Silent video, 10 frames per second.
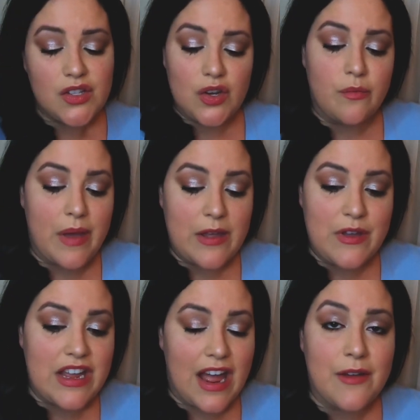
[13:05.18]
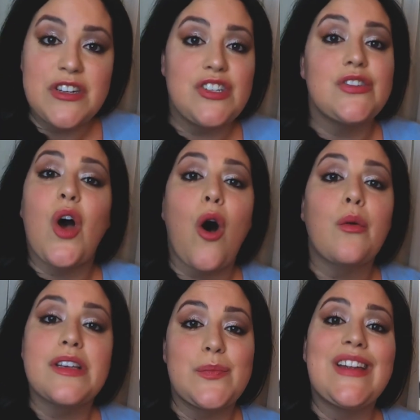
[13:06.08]
So maybe, she's
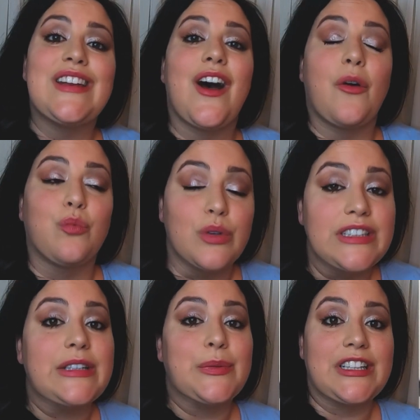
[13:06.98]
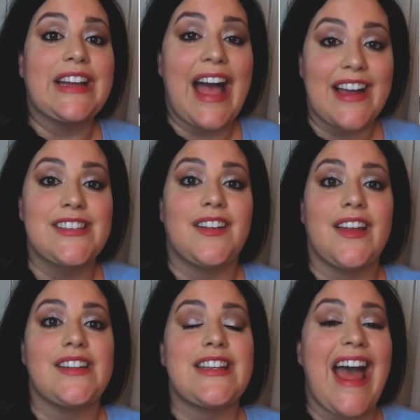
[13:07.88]
always been a really, really
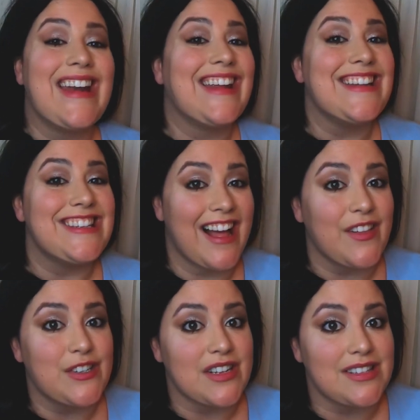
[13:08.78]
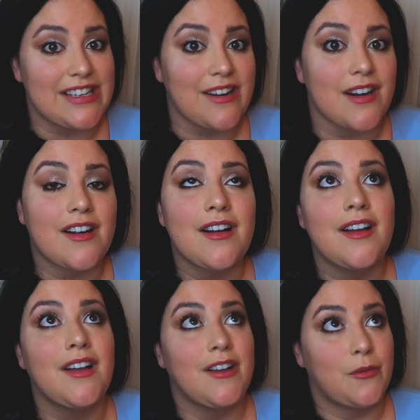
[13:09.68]
excellent and intelligent singer,
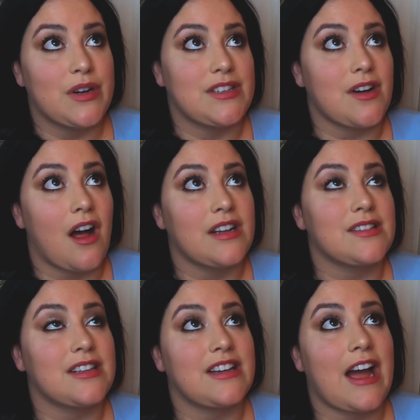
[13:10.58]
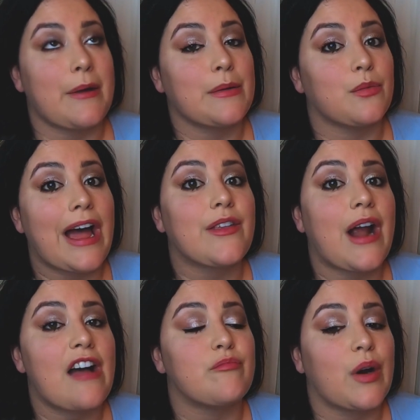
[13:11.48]
which honestly, I would rather
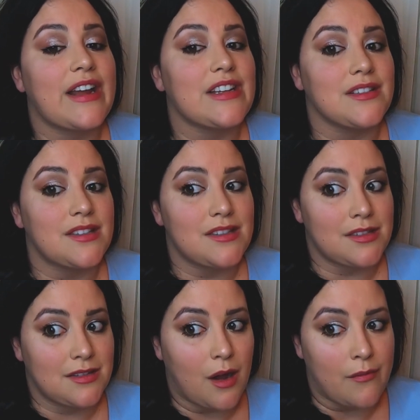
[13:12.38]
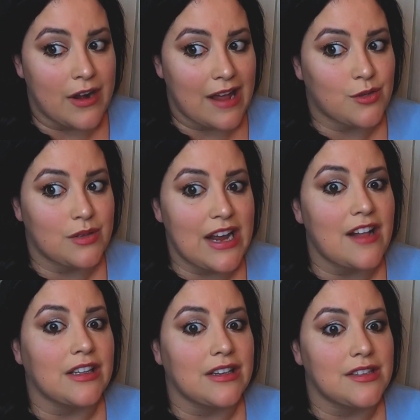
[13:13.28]
have brains over natural
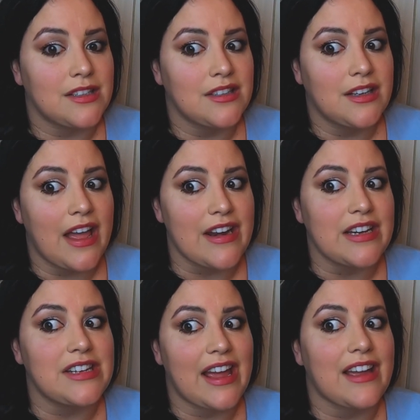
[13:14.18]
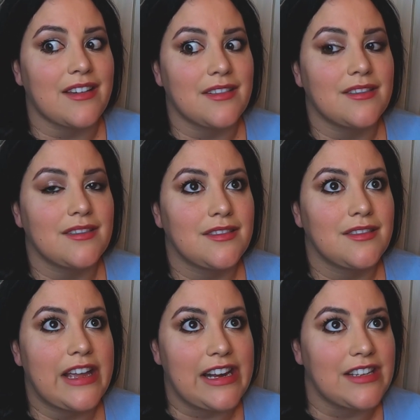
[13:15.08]
talent any day
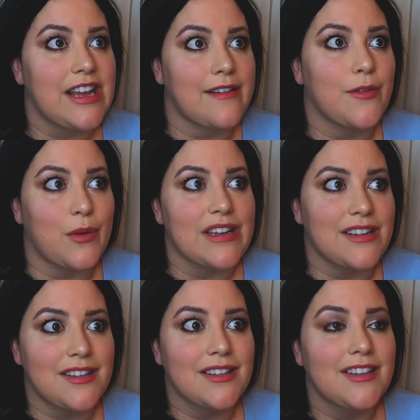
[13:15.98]
of the week.